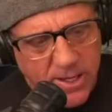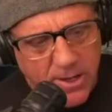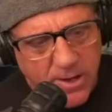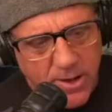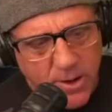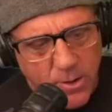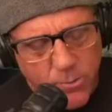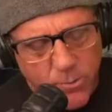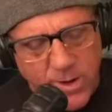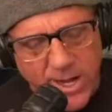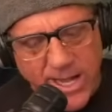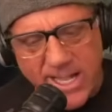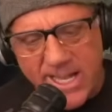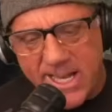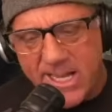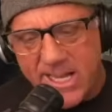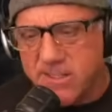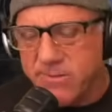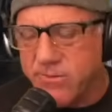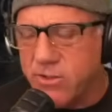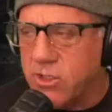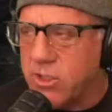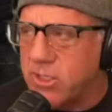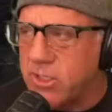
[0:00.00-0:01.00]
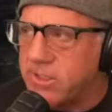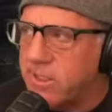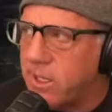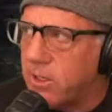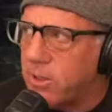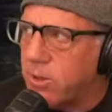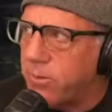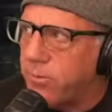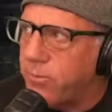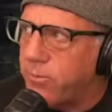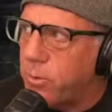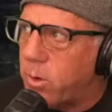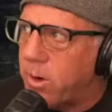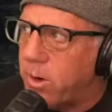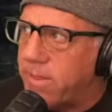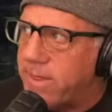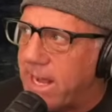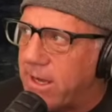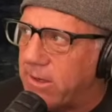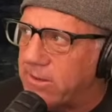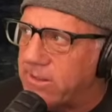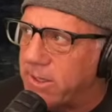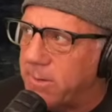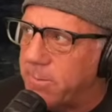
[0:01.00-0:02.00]
a radius of just under
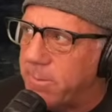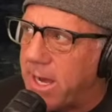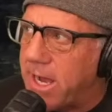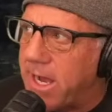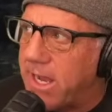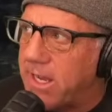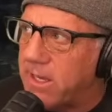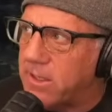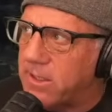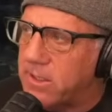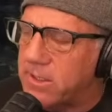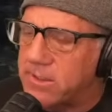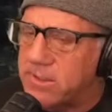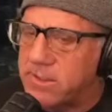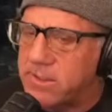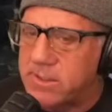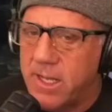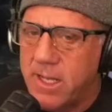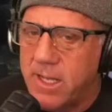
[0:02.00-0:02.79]
4,000 miles,